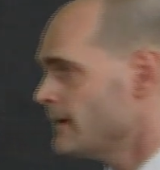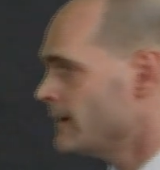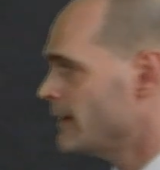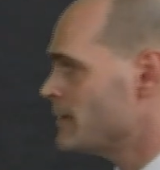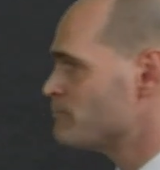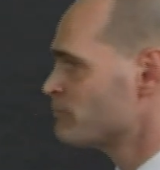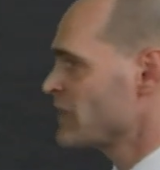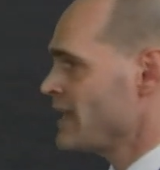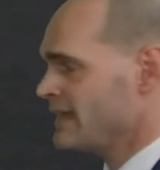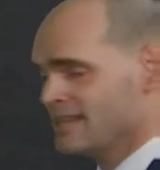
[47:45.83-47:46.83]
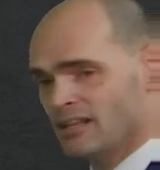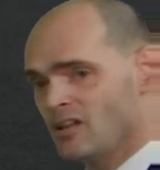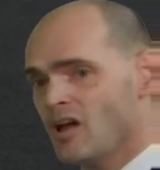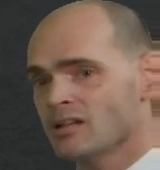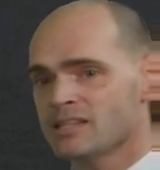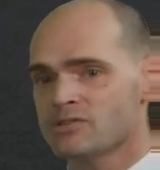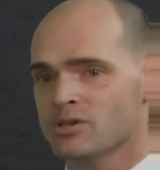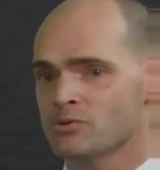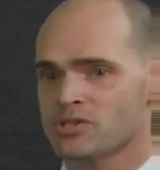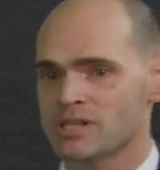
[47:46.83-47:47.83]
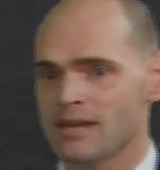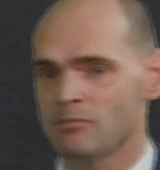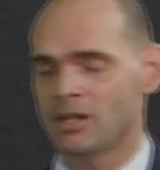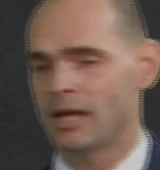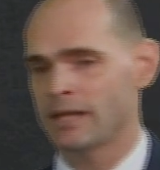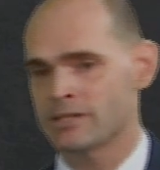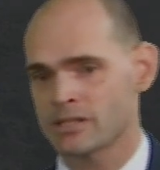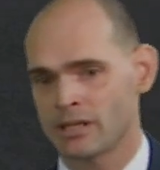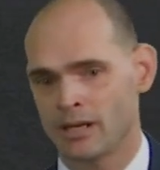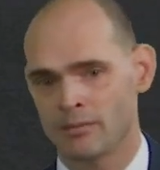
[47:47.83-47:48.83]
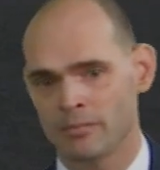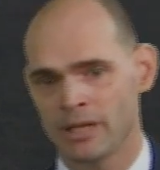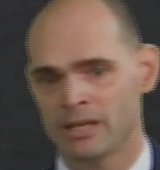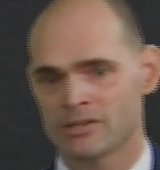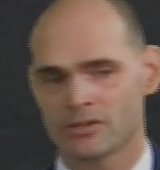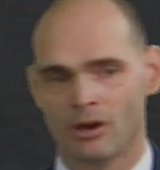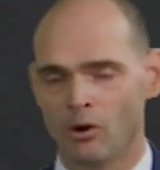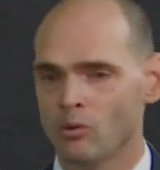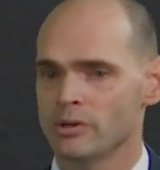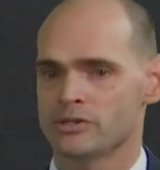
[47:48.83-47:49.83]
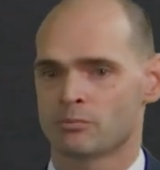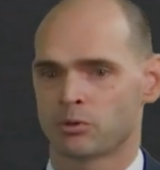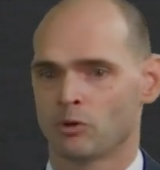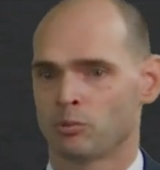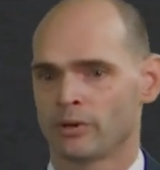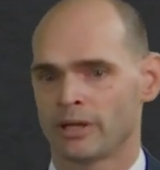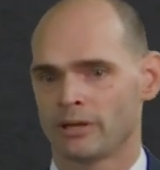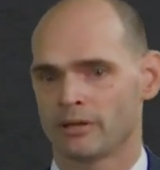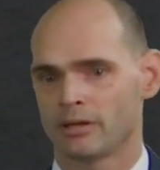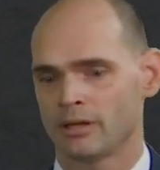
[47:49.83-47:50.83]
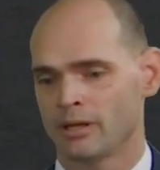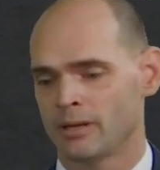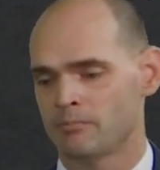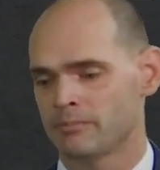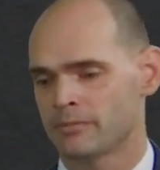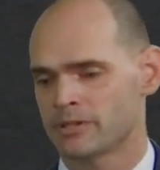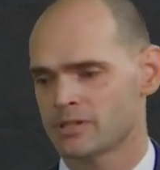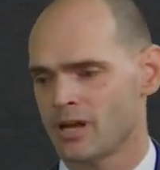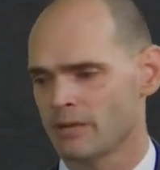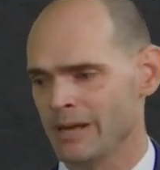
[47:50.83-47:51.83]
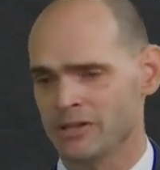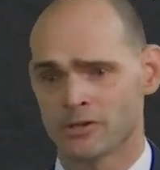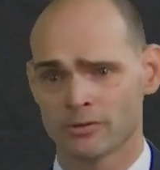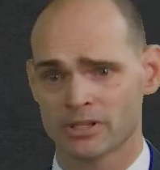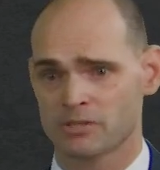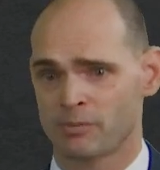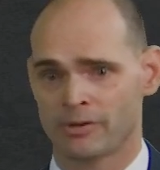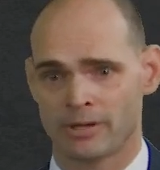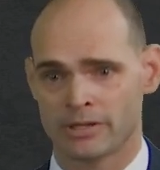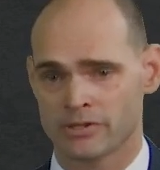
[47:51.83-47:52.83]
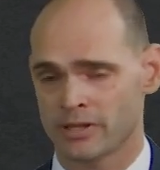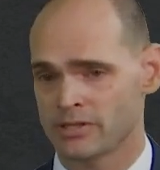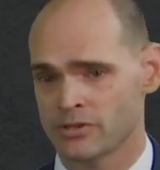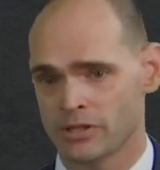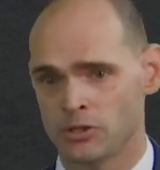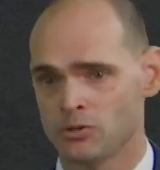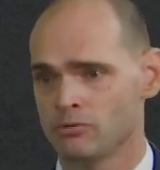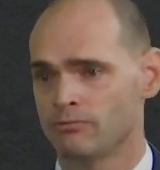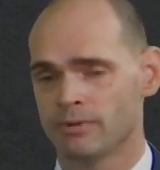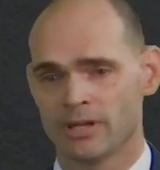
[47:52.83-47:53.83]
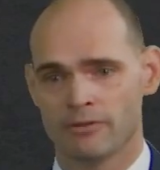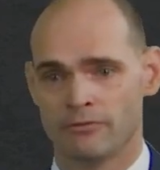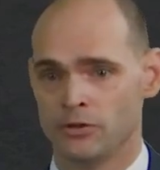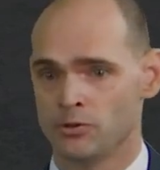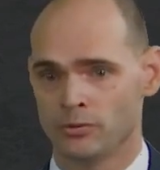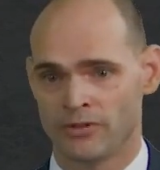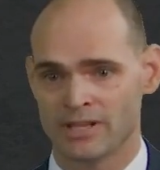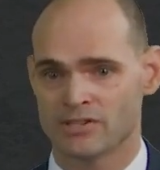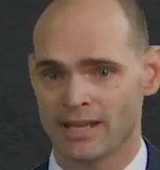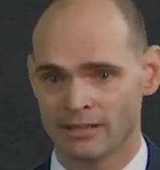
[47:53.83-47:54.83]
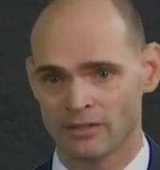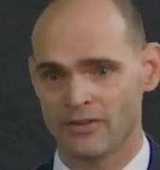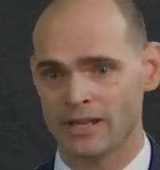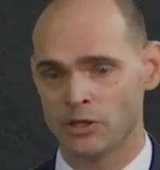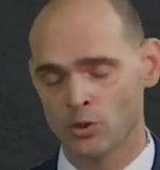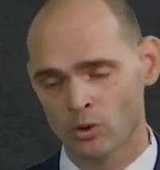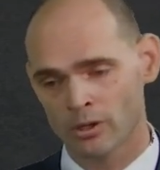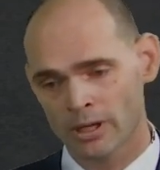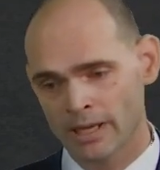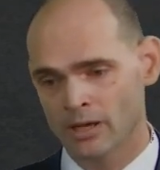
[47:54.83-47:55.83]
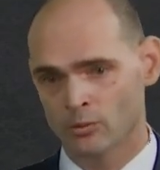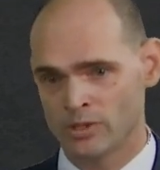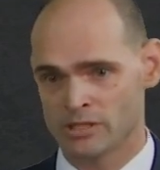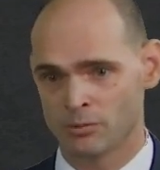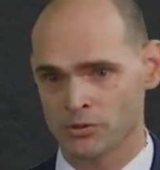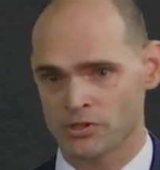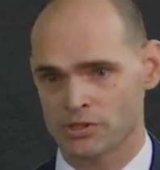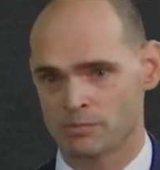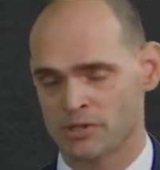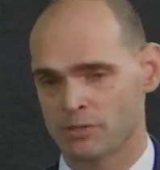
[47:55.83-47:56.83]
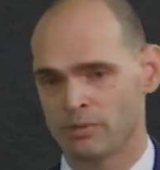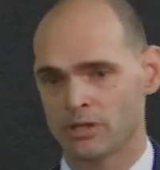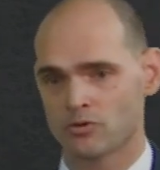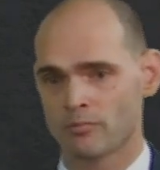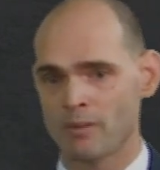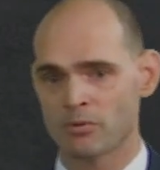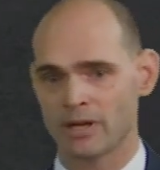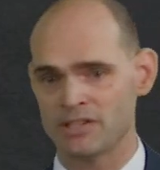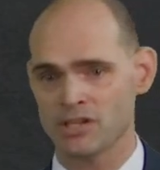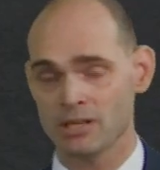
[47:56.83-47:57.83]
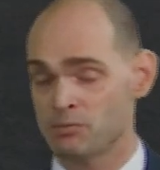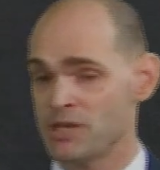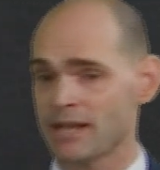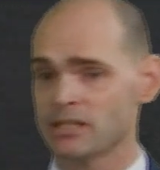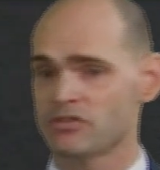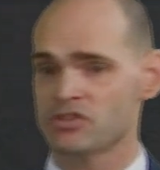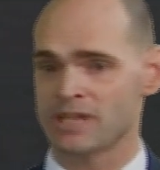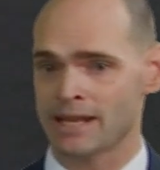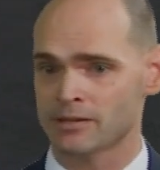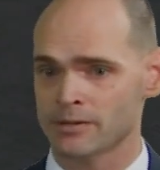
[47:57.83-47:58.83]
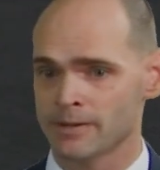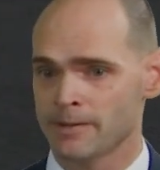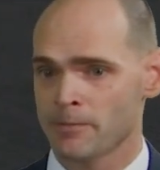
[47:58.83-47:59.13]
And then along those same lines, it is always appropriate to talk about your experience, things that you've viewed, things that elevate your reasonable suspicion. Because remember, it's an objective standard,